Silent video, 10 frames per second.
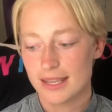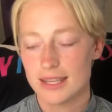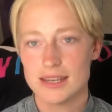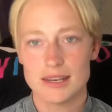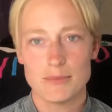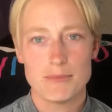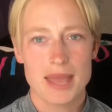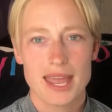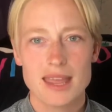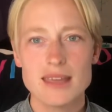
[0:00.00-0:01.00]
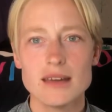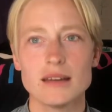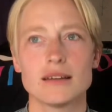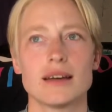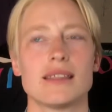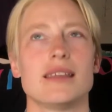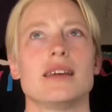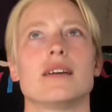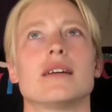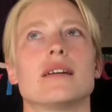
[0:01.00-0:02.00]
in May, I
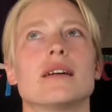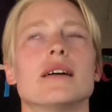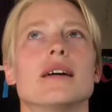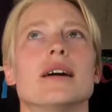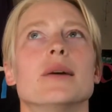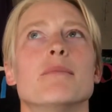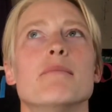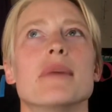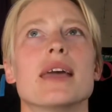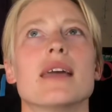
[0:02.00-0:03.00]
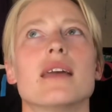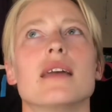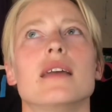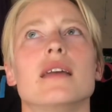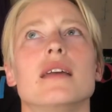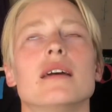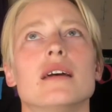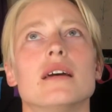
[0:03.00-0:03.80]
think May